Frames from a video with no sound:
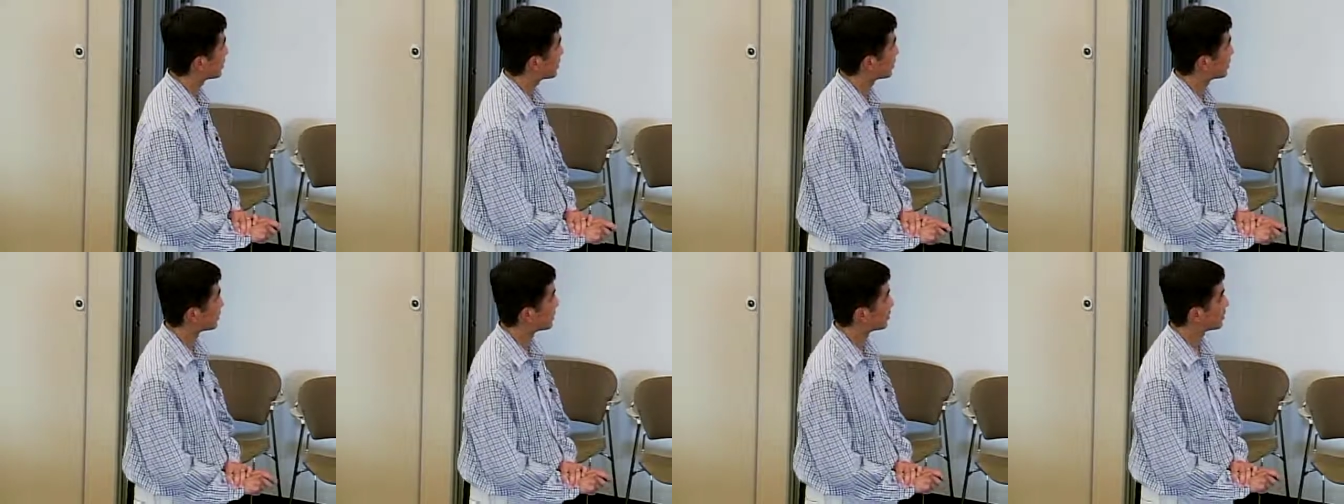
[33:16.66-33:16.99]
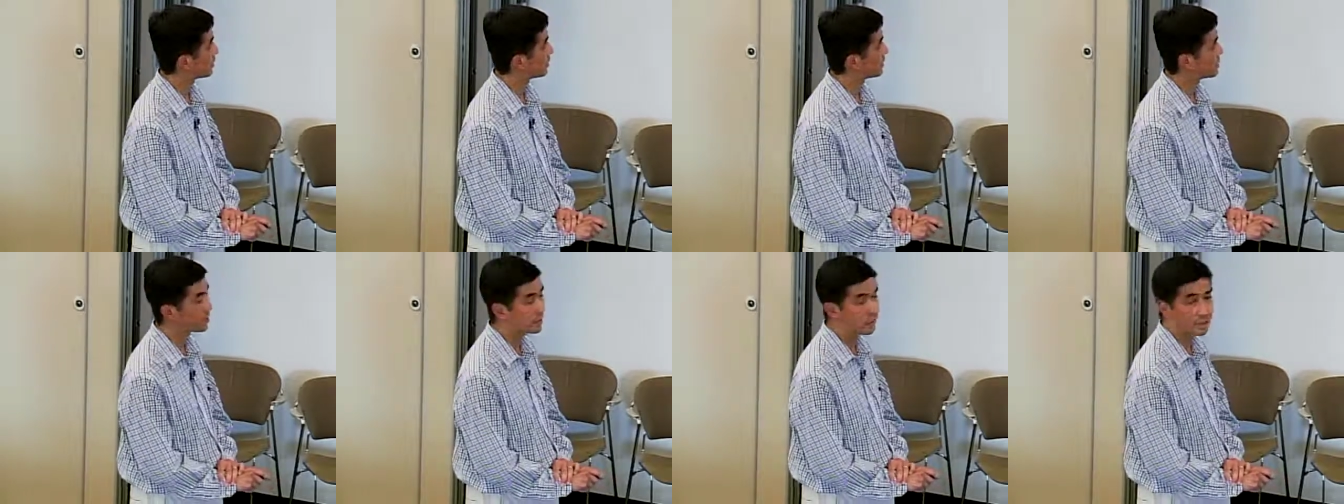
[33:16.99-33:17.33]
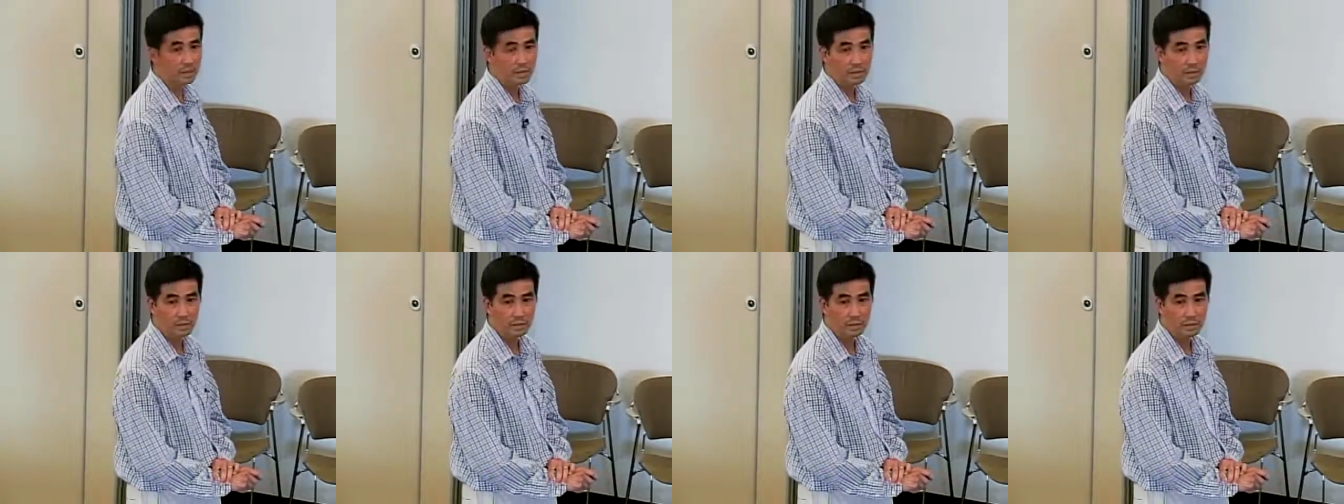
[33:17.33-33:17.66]
two gives
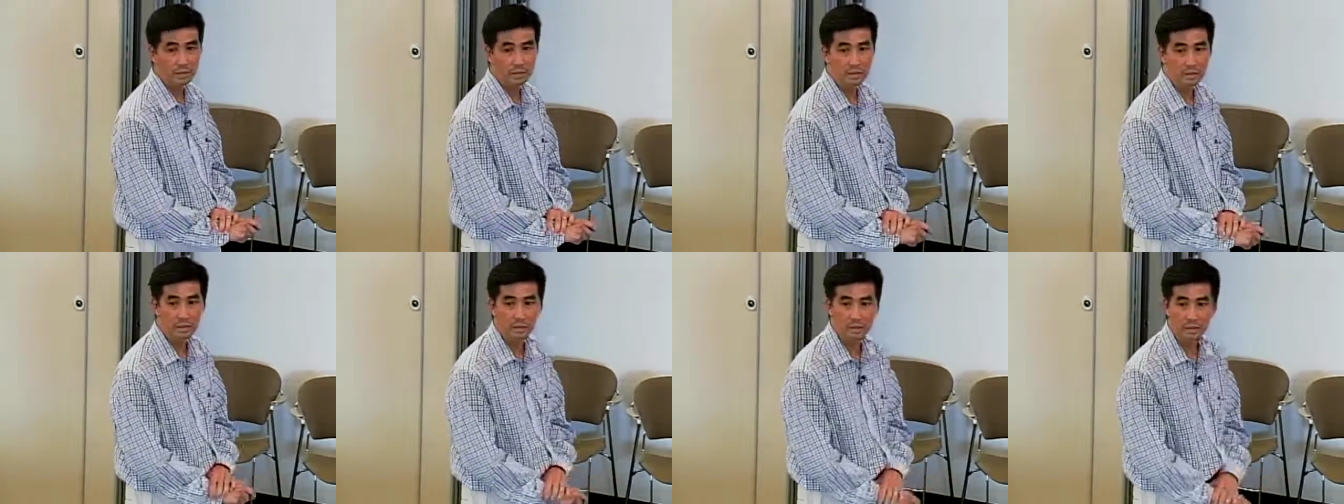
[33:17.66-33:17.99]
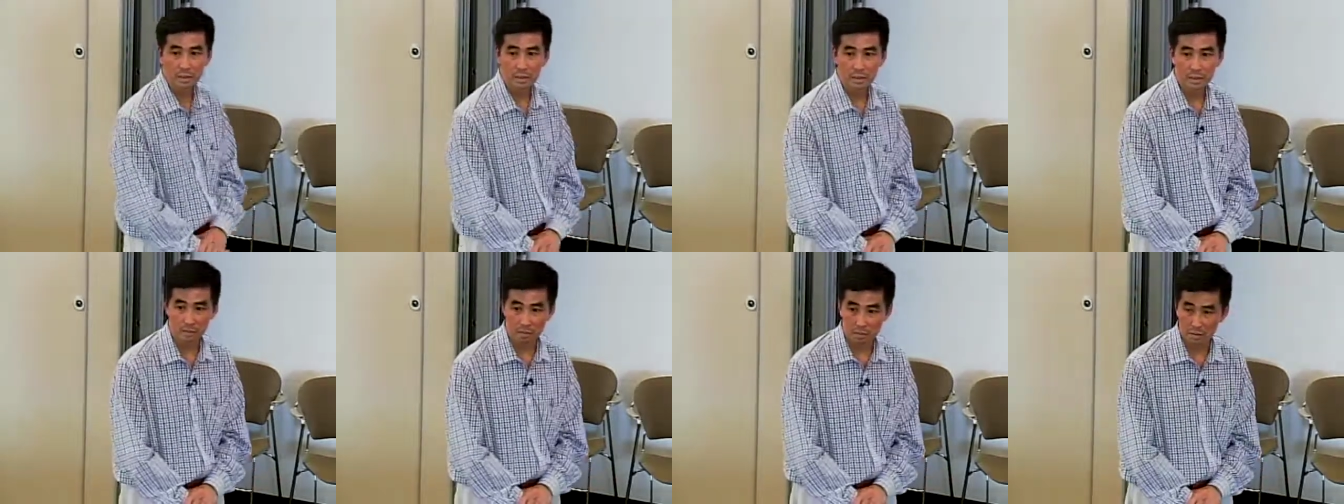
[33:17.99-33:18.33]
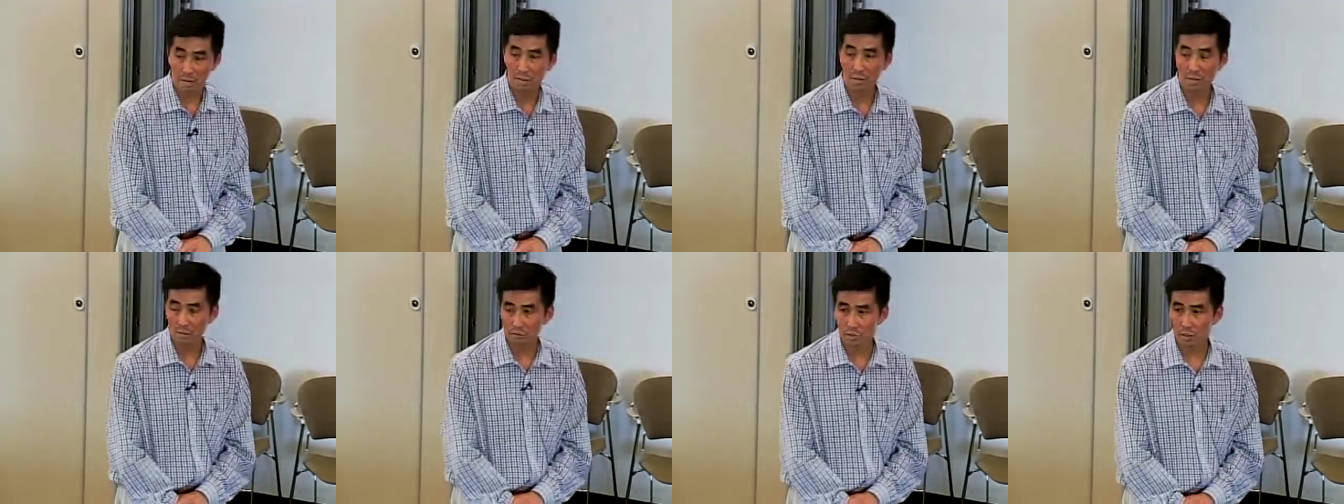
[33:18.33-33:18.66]
you
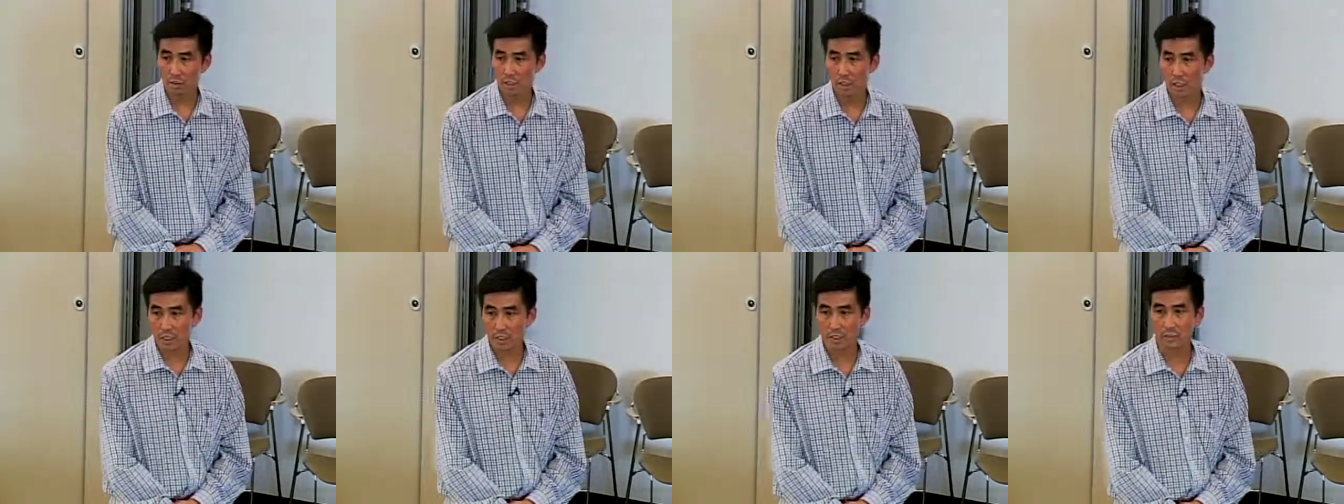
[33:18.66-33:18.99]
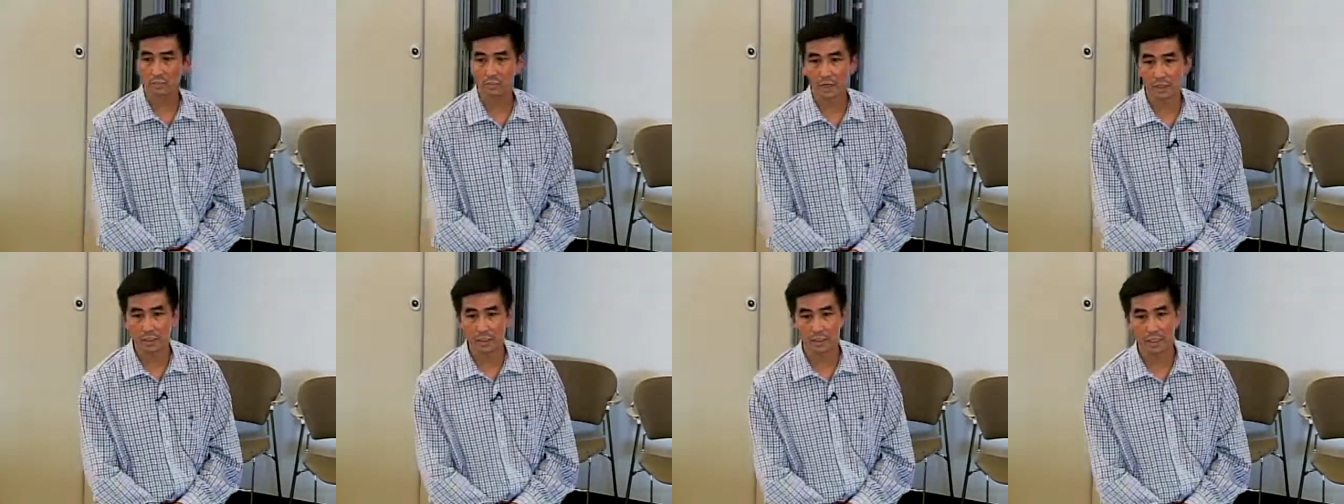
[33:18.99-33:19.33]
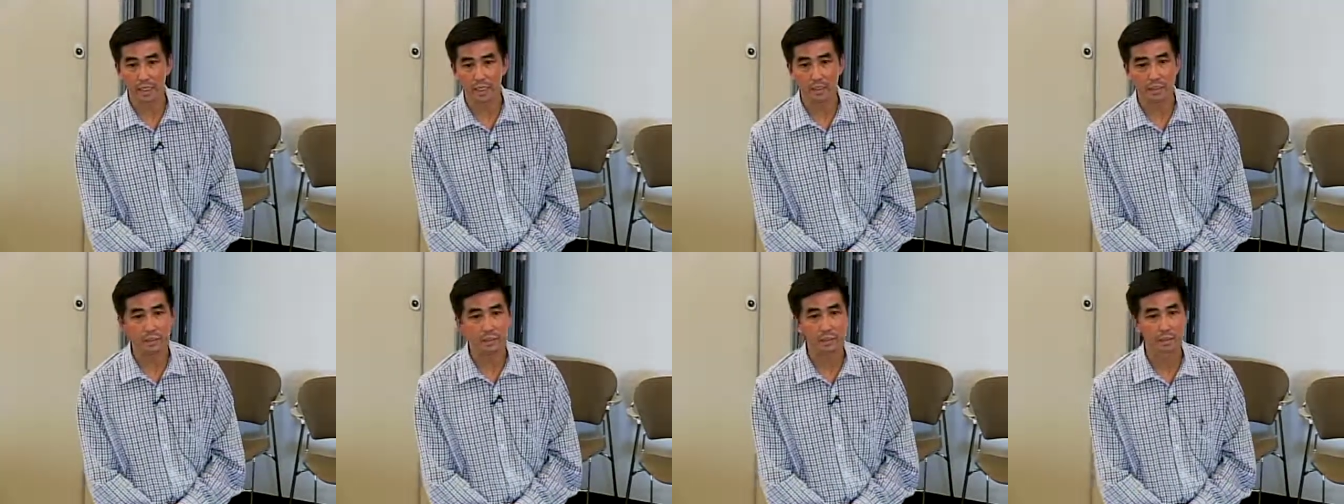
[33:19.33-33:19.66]
real large effect
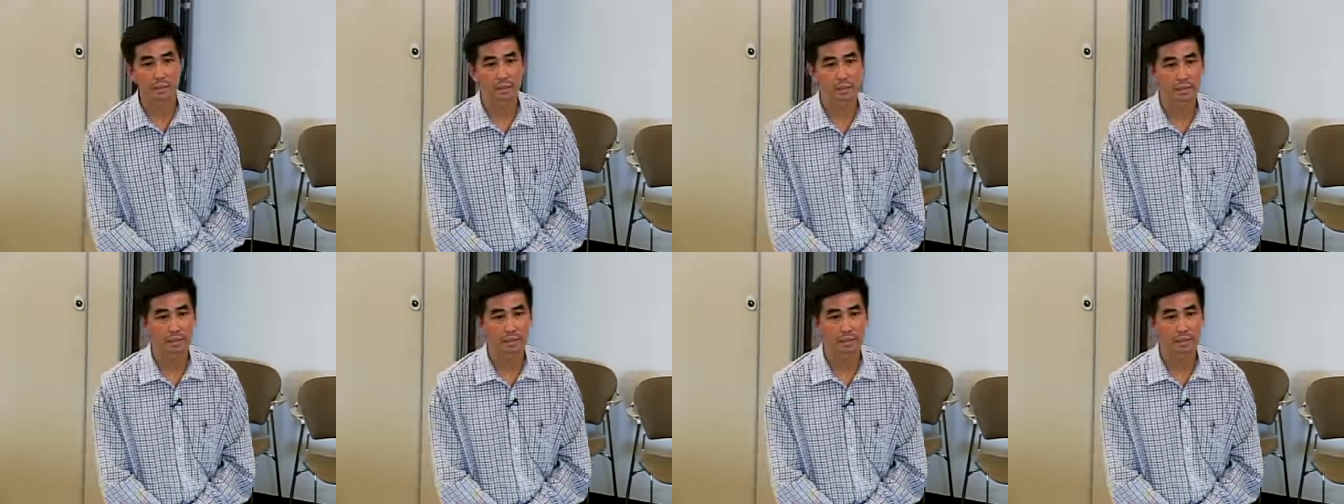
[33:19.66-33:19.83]
size.